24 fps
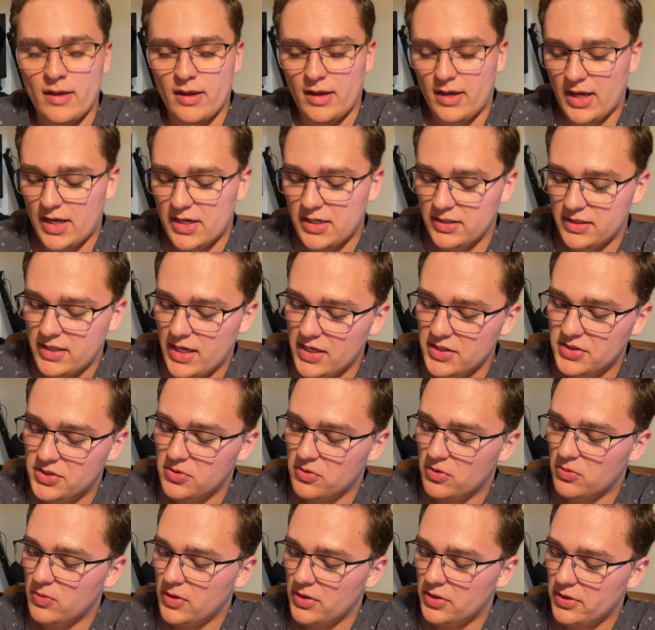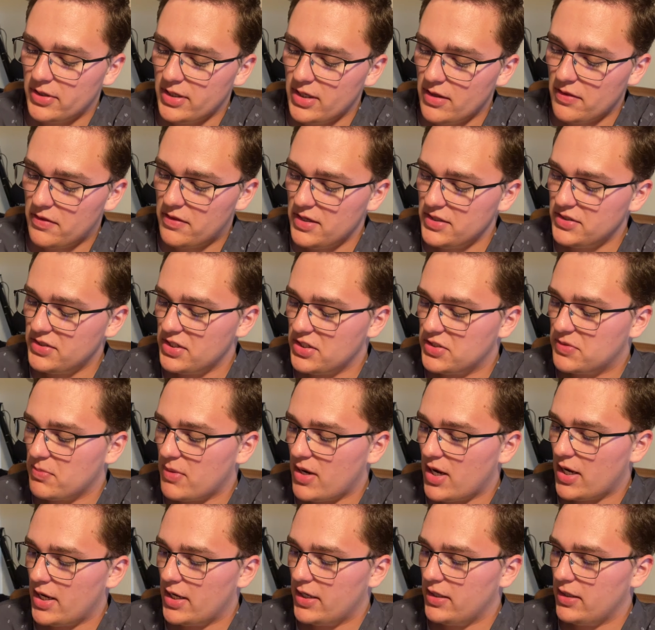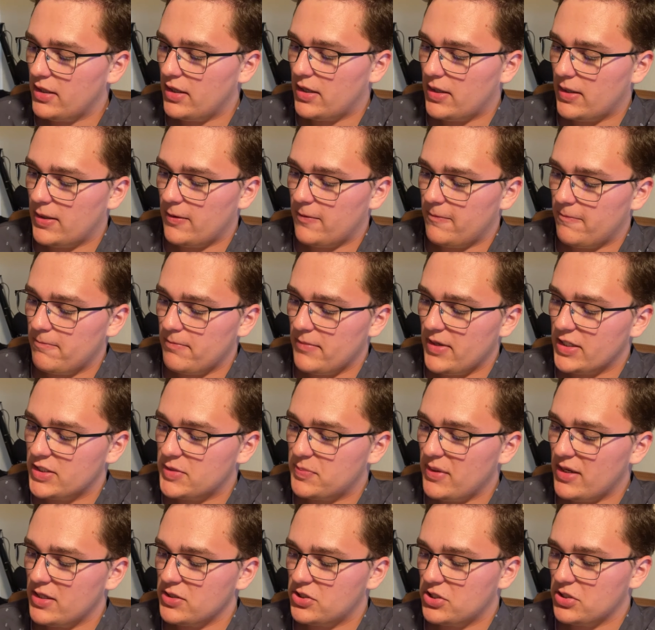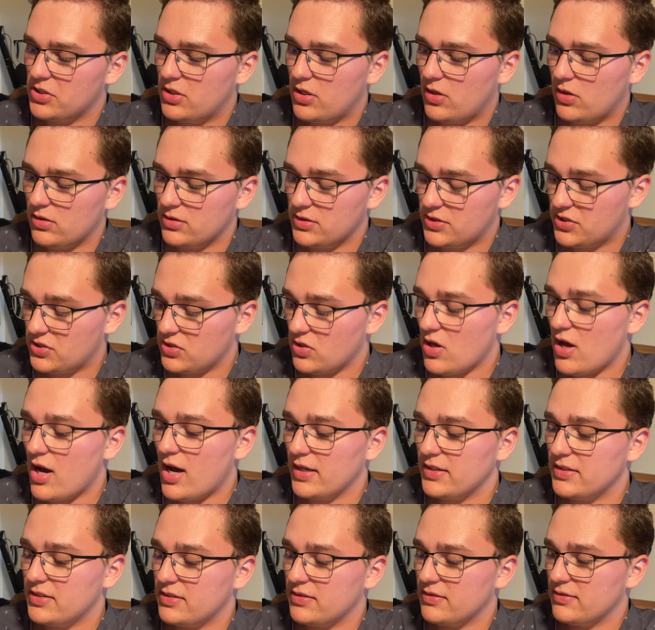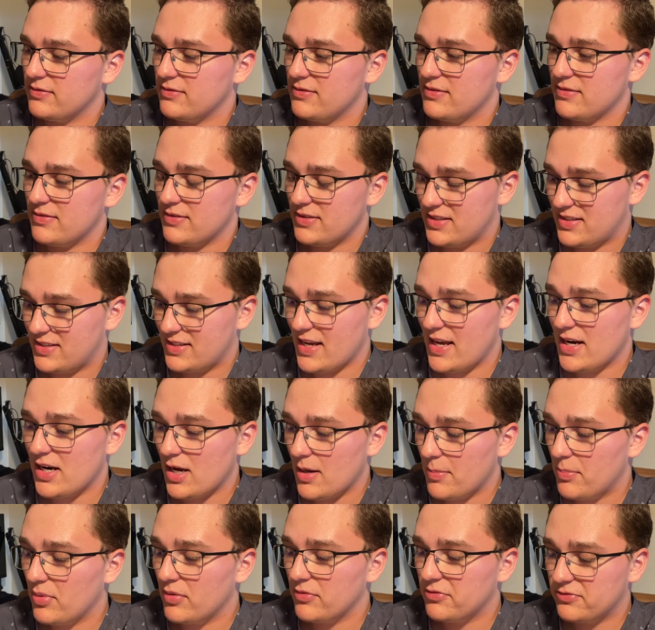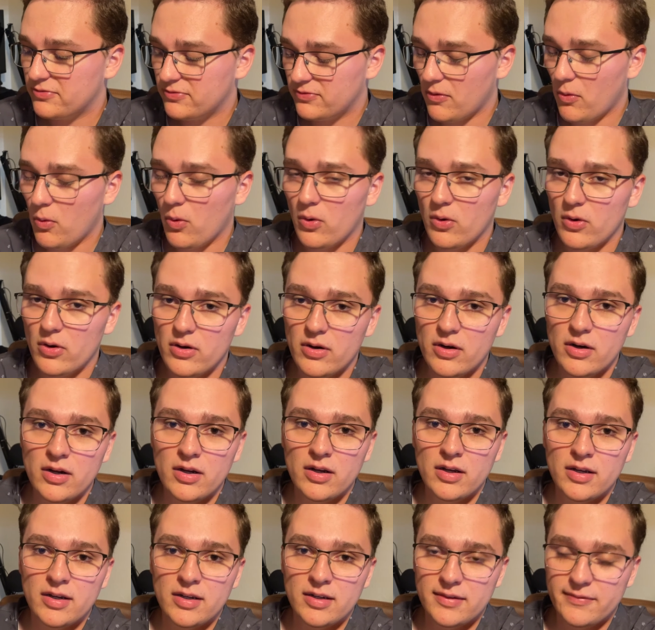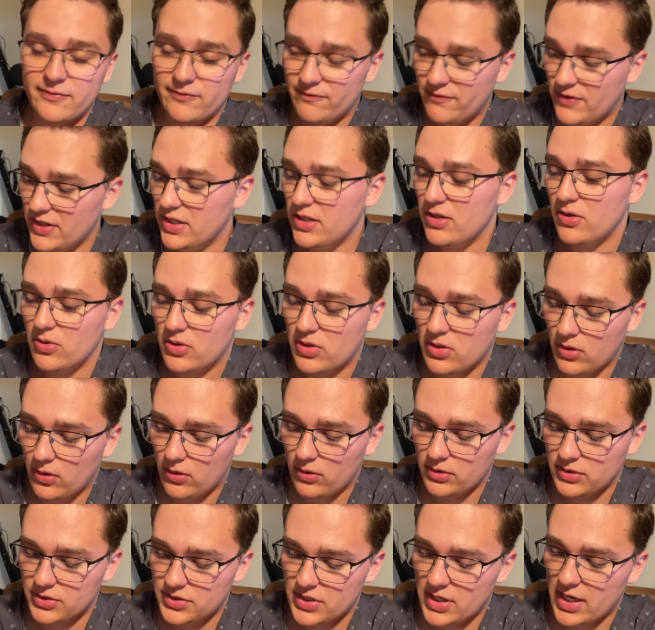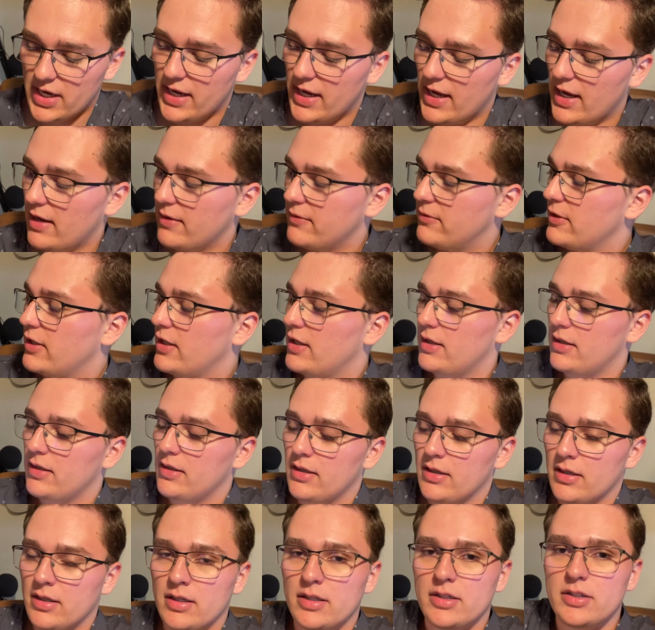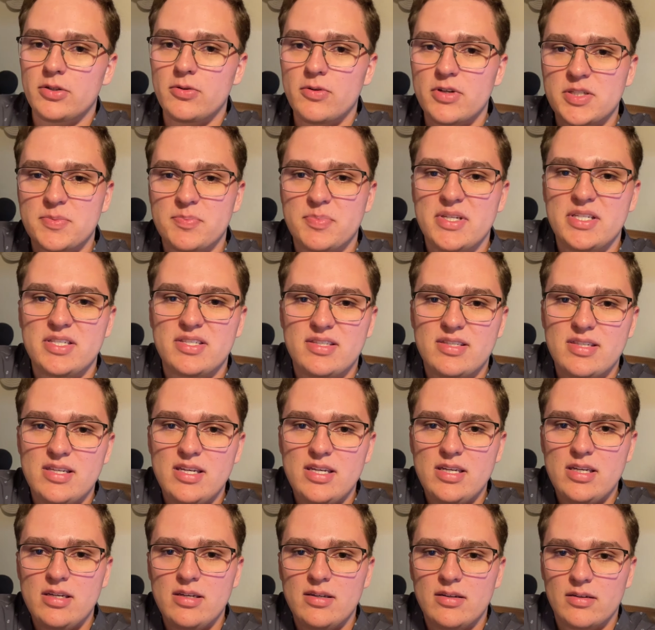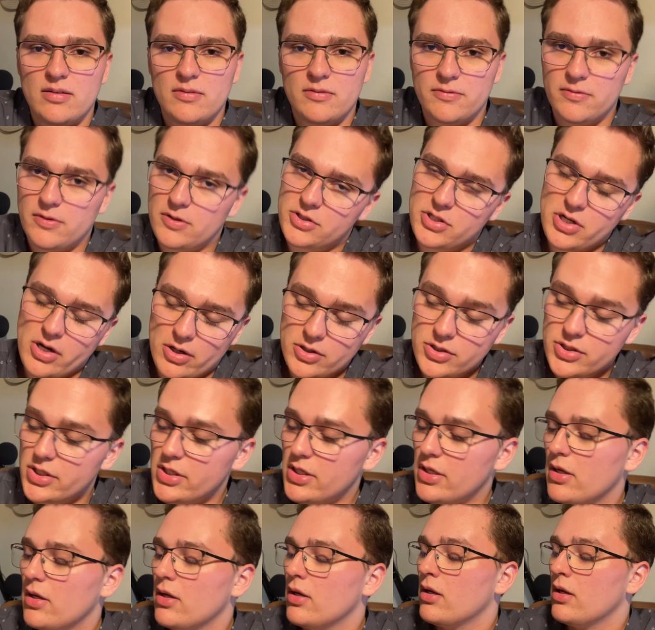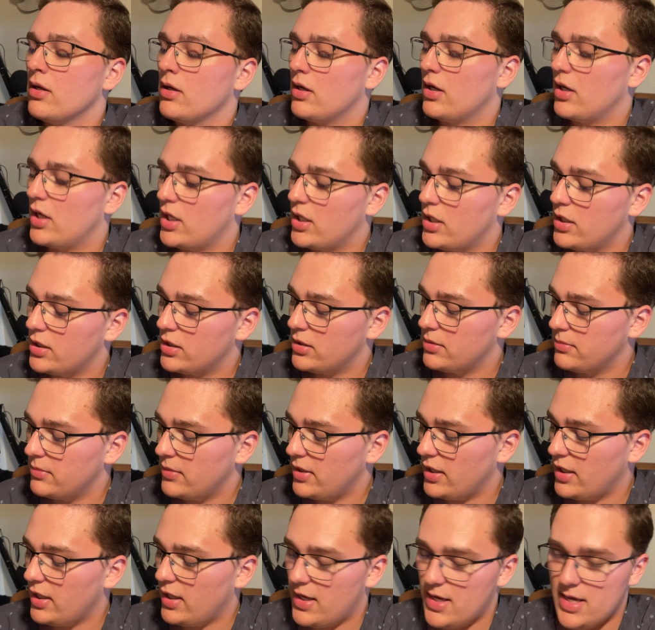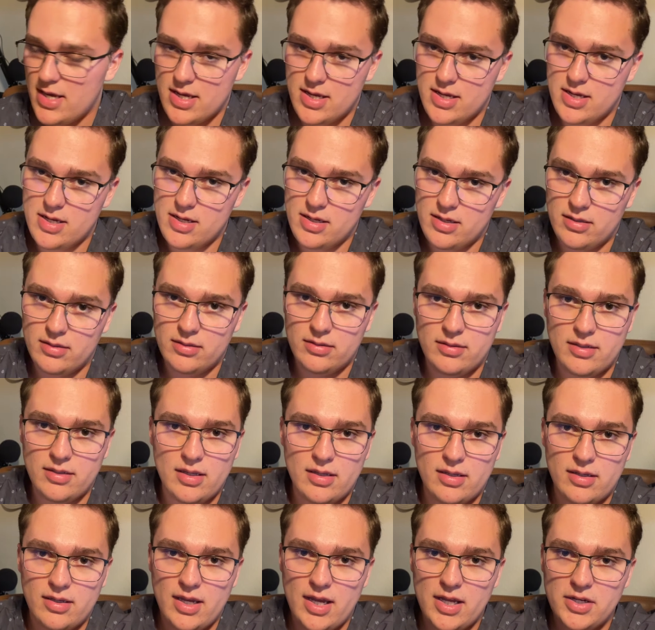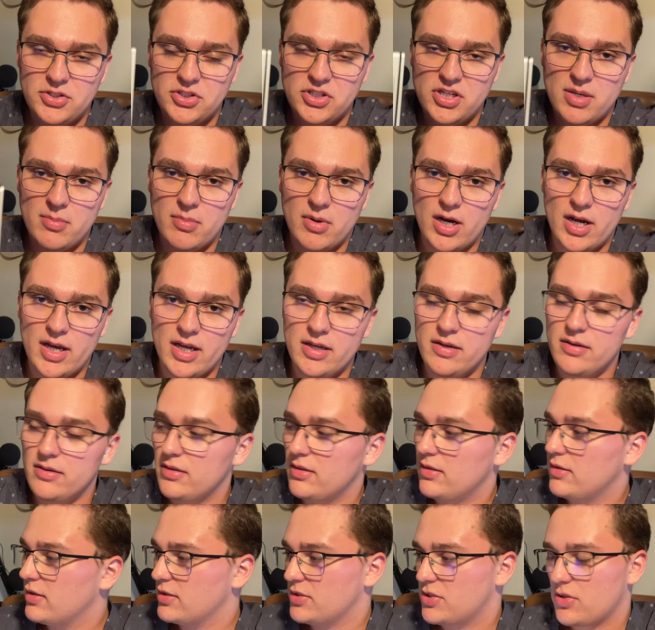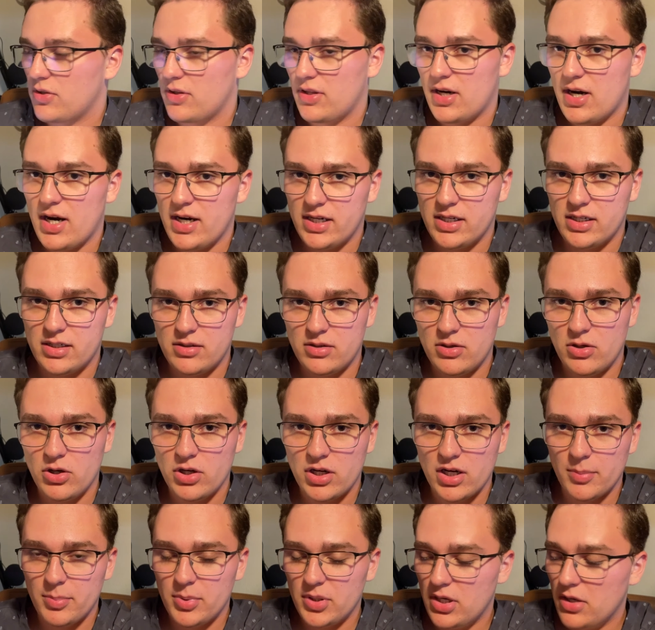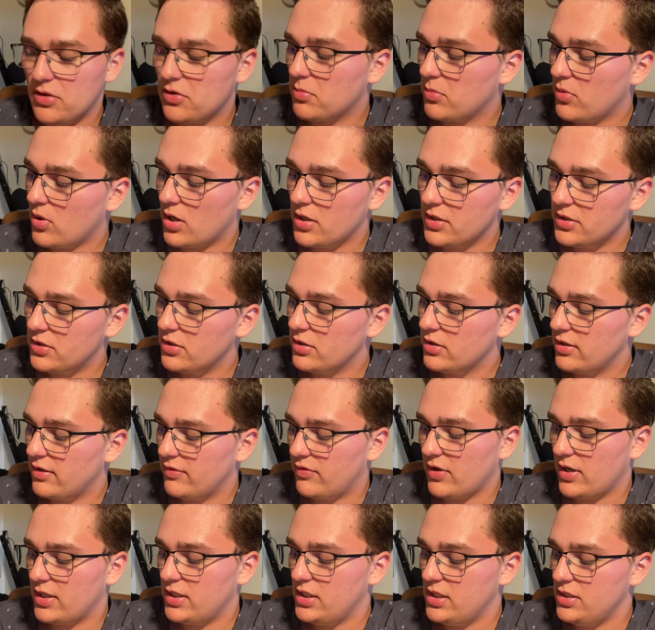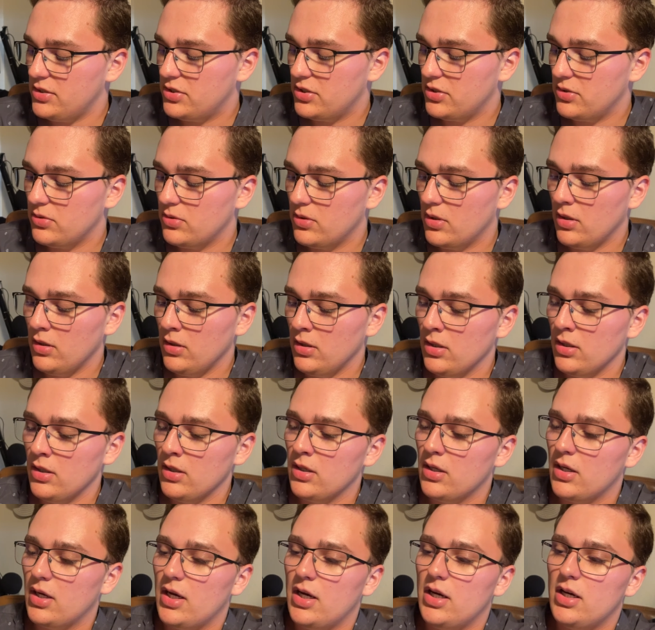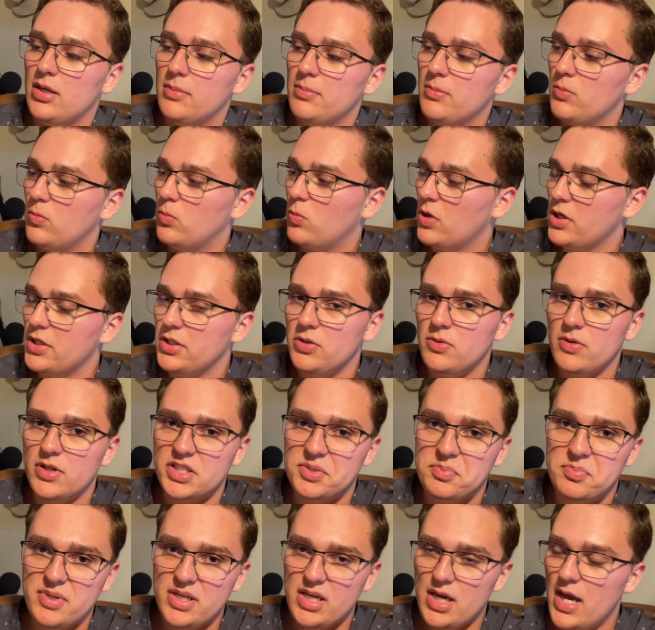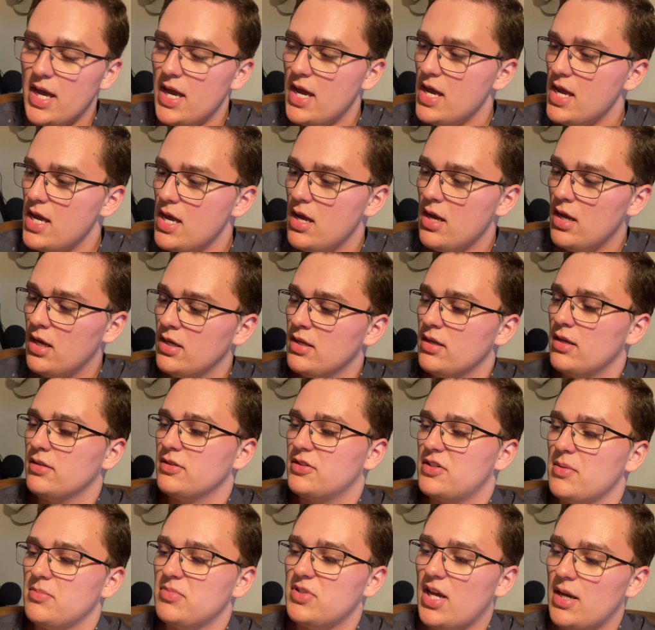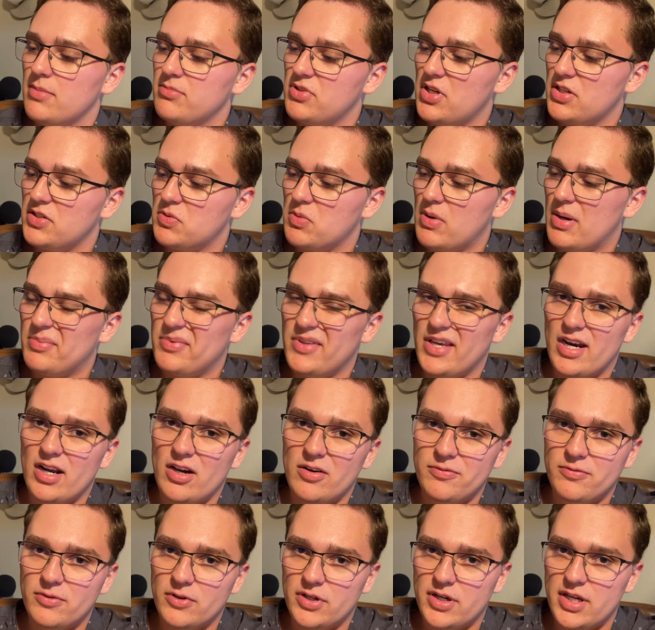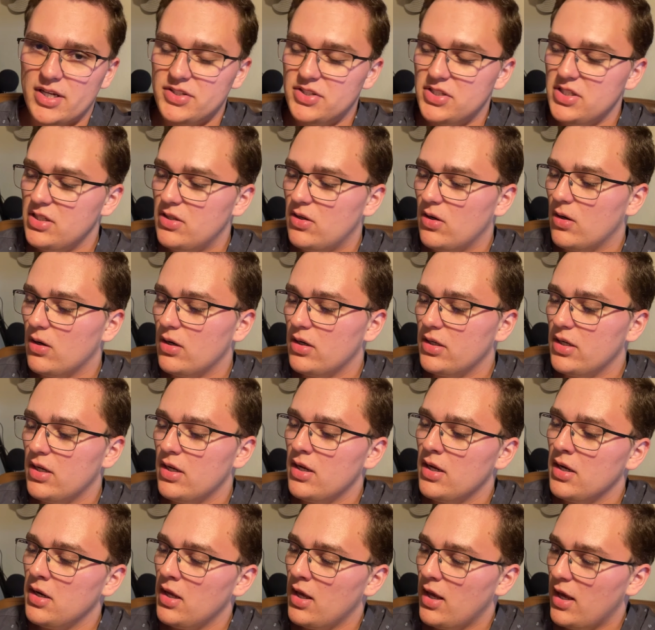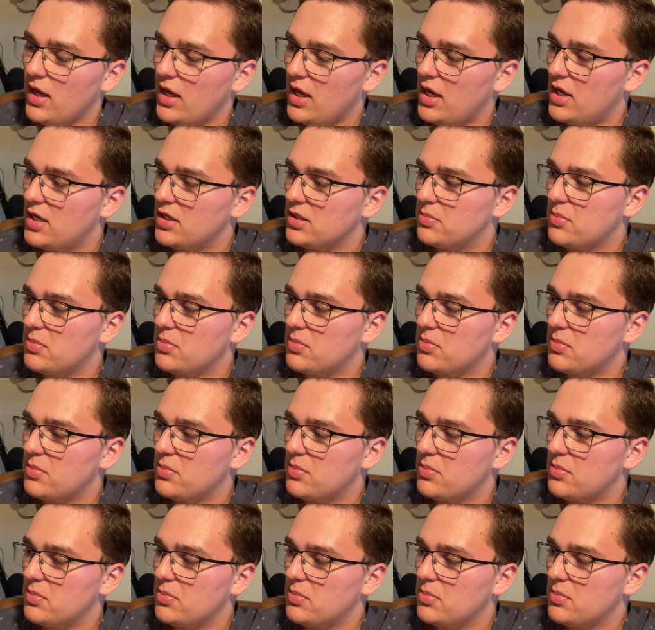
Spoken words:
And in case you were wondering, this is my expansion slot setup for video calls. I have a USB-C for charging, a HDMI so that I can hook up another monitor if I need to, one USB-A. Sometimes I swap that out for an SD card, and